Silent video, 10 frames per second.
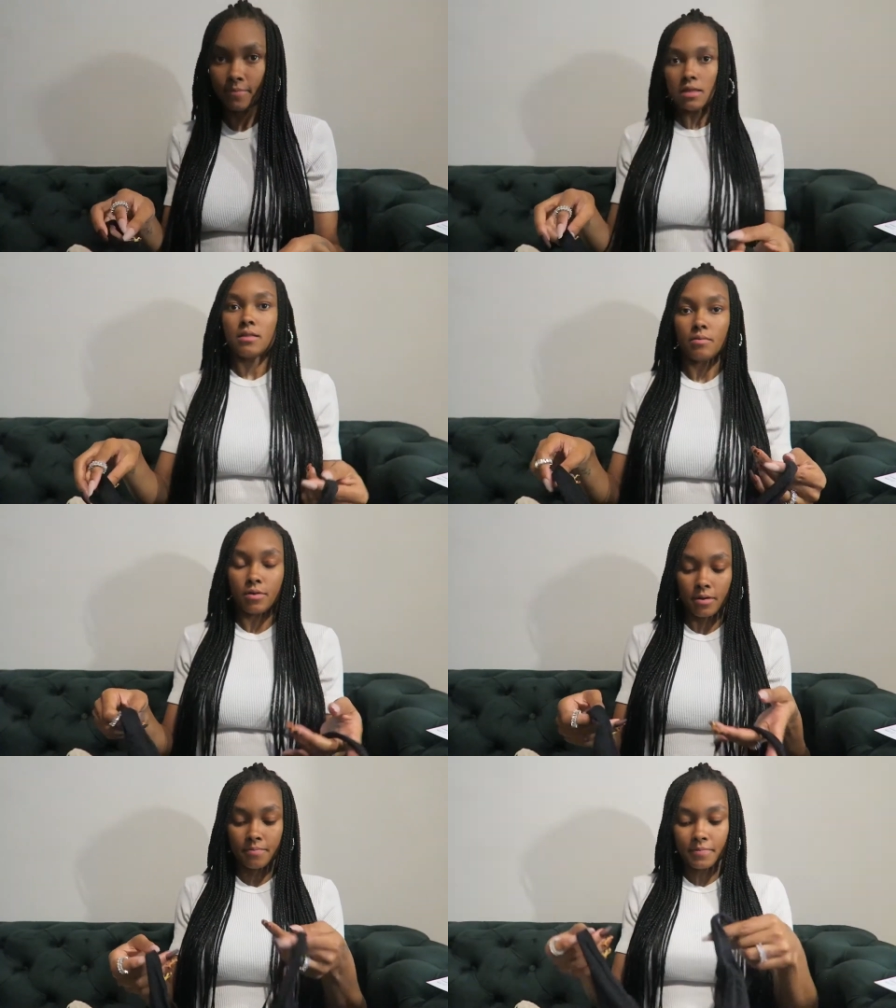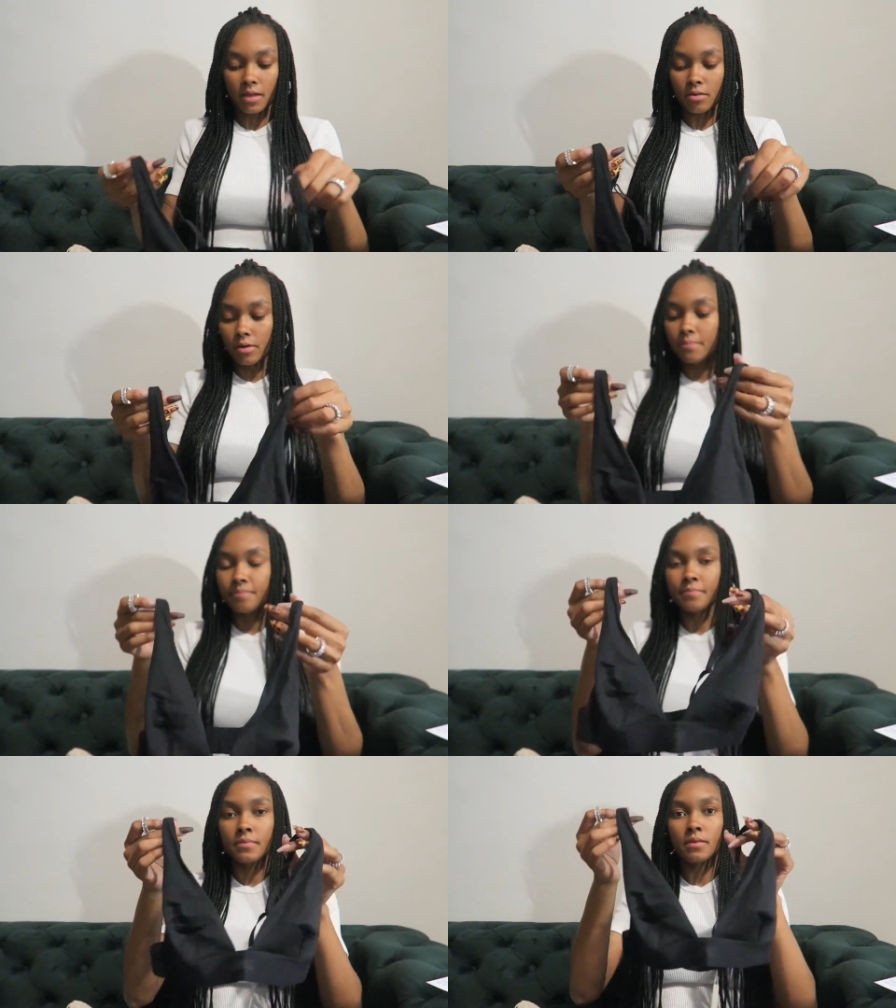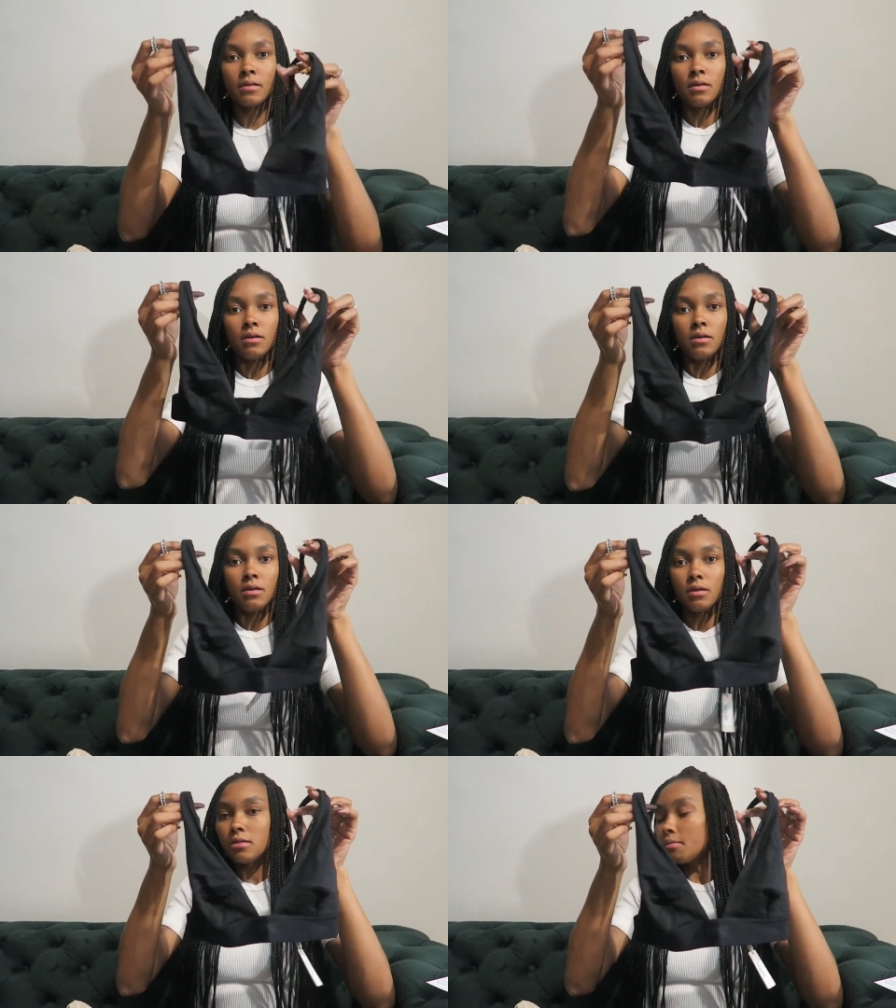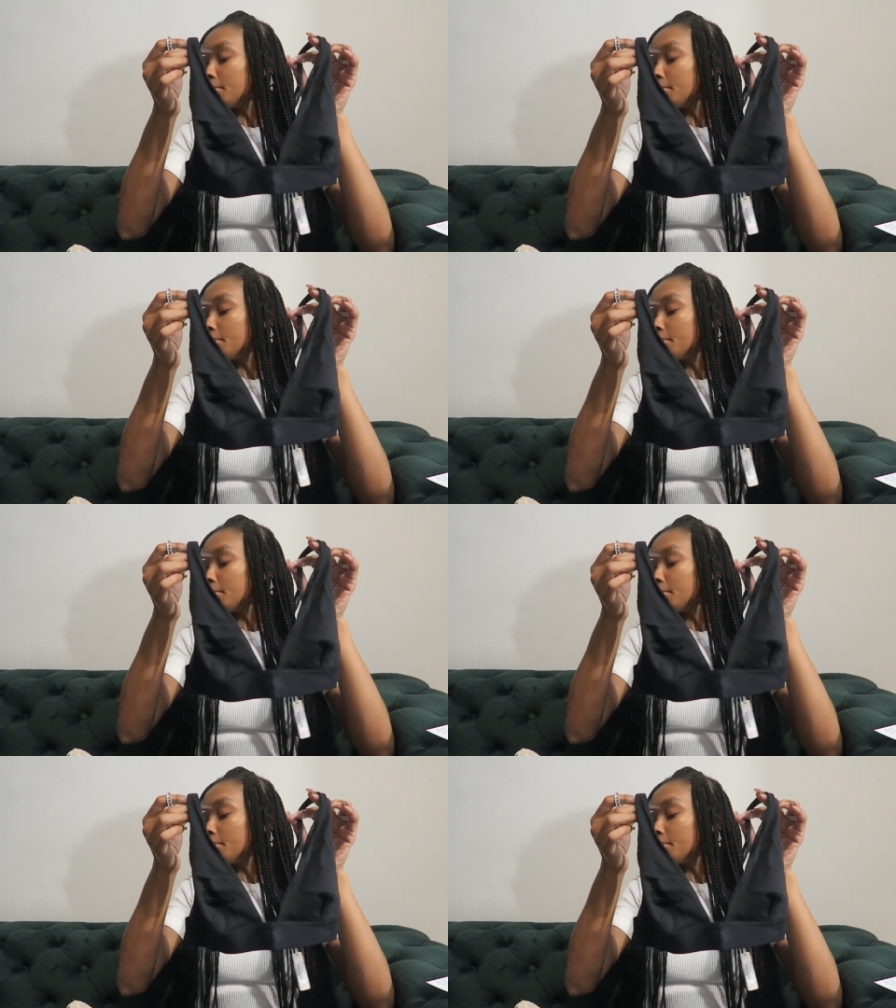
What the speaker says: that's not working. Anyway, it's